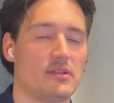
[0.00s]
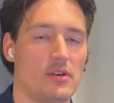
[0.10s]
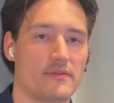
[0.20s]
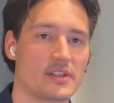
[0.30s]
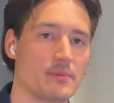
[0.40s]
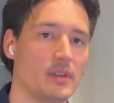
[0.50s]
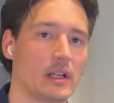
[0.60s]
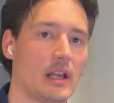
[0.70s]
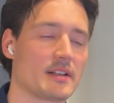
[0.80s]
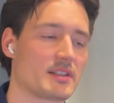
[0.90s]
serve similar
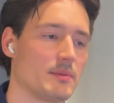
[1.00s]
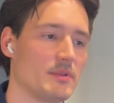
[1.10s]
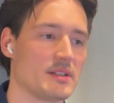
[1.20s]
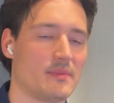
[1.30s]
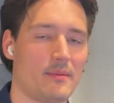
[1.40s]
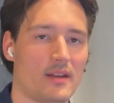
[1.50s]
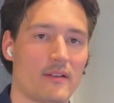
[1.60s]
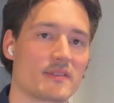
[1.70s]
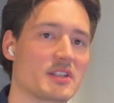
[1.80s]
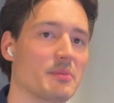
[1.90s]
customers, maybe
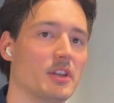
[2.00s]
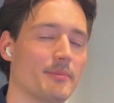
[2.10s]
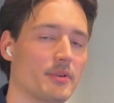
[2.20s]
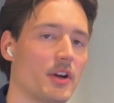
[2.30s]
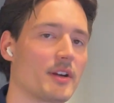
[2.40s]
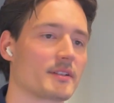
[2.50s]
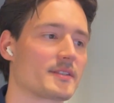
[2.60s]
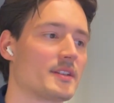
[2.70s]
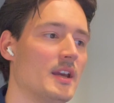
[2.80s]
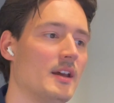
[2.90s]
have similar products